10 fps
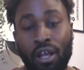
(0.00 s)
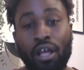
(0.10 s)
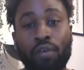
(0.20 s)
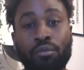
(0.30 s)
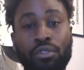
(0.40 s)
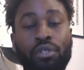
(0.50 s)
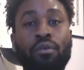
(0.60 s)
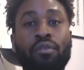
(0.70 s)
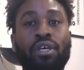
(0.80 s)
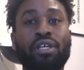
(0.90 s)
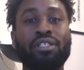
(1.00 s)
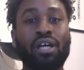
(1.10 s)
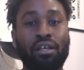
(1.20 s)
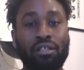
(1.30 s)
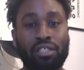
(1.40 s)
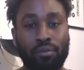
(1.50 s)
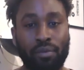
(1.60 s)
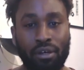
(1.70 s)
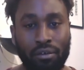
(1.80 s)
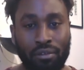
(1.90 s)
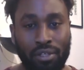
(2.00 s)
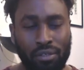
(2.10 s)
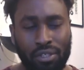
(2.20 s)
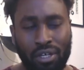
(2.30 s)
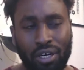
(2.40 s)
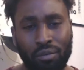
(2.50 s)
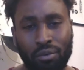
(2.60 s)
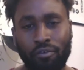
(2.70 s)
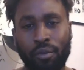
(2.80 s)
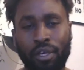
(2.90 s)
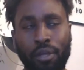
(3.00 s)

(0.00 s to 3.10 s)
2 things that I can smell. It's also a hard one for me.